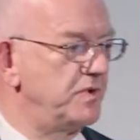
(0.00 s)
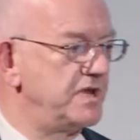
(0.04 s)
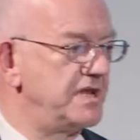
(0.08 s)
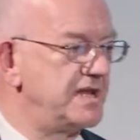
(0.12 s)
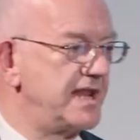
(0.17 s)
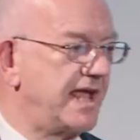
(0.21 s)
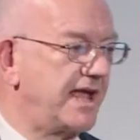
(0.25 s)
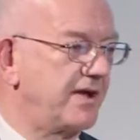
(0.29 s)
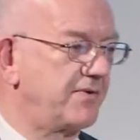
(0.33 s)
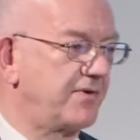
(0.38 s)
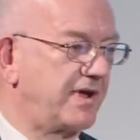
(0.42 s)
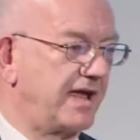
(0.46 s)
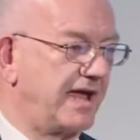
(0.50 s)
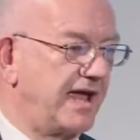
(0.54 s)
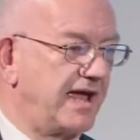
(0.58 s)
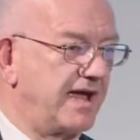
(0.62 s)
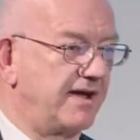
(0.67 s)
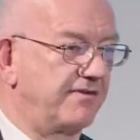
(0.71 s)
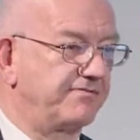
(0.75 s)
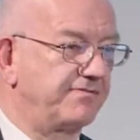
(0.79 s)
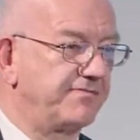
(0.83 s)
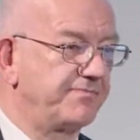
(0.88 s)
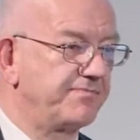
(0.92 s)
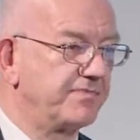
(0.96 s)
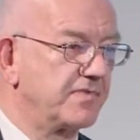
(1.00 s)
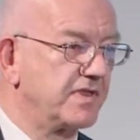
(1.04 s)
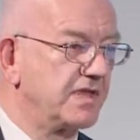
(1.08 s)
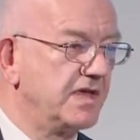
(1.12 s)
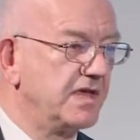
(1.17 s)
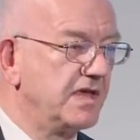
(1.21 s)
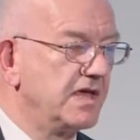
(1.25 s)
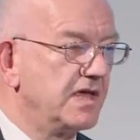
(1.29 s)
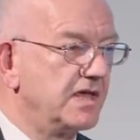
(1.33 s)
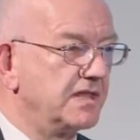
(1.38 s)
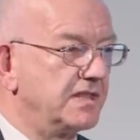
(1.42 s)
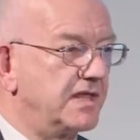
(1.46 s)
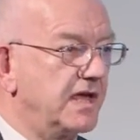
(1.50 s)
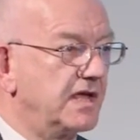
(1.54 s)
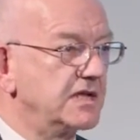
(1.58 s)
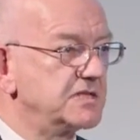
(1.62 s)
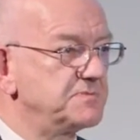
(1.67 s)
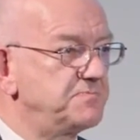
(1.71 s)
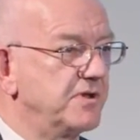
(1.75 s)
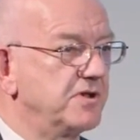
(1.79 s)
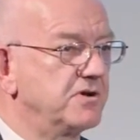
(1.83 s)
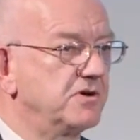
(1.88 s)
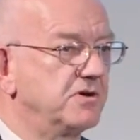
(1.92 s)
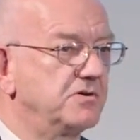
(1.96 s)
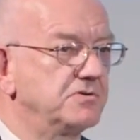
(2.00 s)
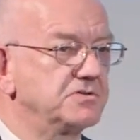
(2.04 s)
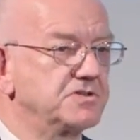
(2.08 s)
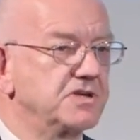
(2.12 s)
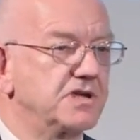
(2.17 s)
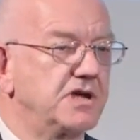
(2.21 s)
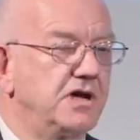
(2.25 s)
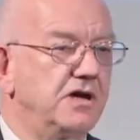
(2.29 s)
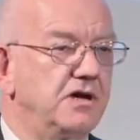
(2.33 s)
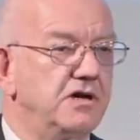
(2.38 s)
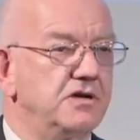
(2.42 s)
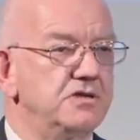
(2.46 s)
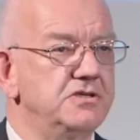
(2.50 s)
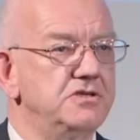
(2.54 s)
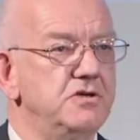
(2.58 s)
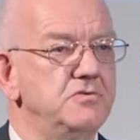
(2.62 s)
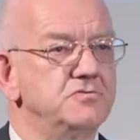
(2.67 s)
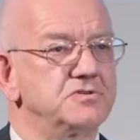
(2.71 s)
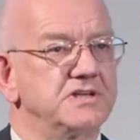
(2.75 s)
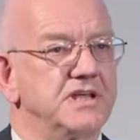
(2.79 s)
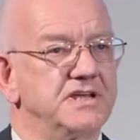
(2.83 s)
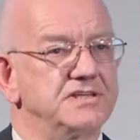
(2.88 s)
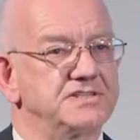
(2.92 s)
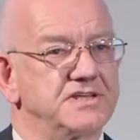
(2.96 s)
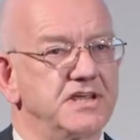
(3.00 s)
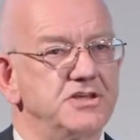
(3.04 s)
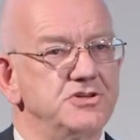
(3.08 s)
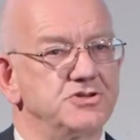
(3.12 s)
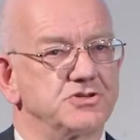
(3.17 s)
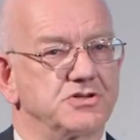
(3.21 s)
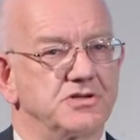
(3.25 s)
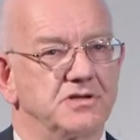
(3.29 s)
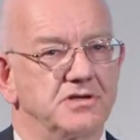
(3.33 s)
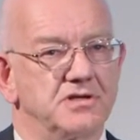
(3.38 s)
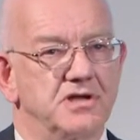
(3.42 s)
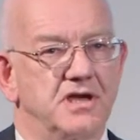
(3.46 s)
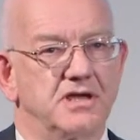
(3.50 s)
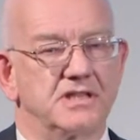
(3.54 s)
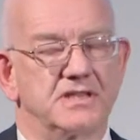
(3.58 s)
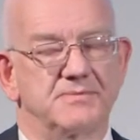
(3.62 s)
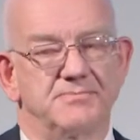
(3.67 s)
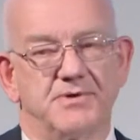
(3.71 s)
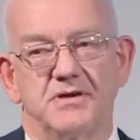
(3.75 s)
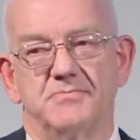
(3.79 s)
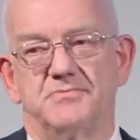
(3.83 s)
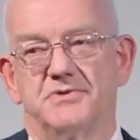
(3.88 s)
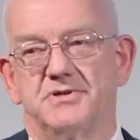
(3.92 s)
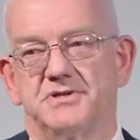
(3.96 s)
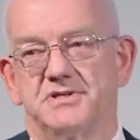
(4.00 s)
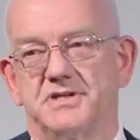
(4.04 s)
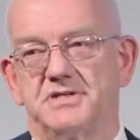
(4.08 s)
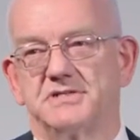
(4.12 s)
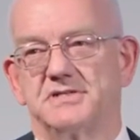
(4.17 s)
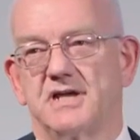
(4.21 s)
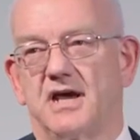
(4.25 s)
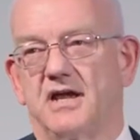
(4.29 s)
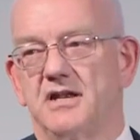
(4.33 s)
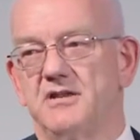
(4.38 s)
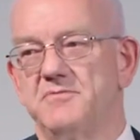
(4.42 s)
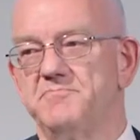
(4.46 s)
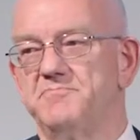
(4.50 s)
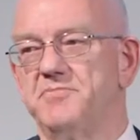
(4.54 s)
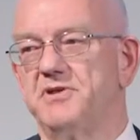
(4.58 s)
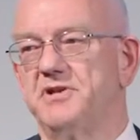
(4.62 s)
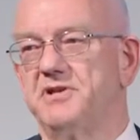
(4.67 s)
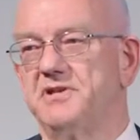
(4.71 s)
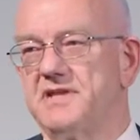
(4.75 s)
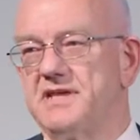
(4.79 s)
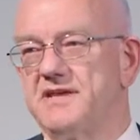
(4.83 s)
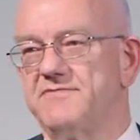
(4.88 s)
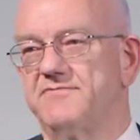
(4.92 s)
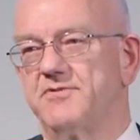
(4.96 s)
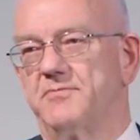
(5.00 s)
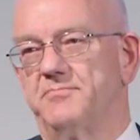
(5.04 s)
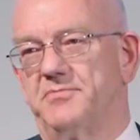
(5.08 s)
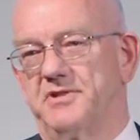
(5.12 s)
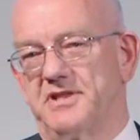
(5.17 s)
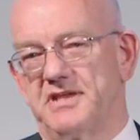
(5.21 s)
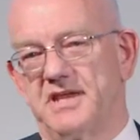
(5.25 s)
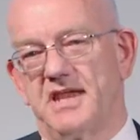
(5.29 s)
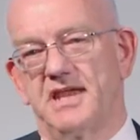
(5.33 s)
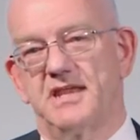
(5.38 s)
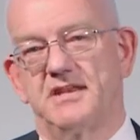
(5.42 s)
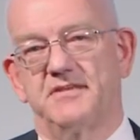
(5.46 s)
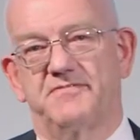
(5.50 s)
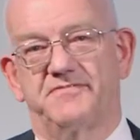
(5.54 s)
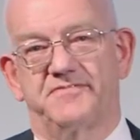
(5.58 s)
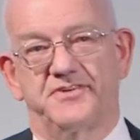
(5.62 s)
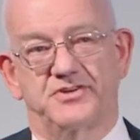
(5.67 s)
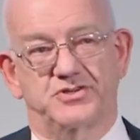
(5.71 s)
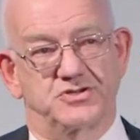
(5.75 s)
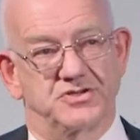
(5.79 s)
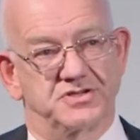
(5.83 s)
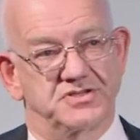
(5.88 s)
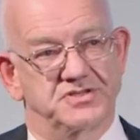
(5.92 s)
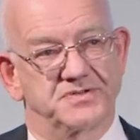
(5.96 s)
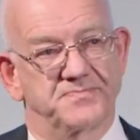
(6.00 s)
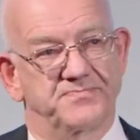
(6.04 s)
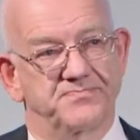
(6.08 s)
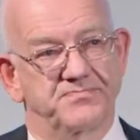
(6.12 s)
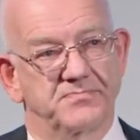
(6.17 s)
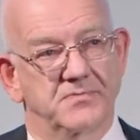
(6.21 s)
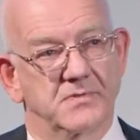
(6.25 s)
we now have. That's because car utilization at the moment is unbelievably inefficient.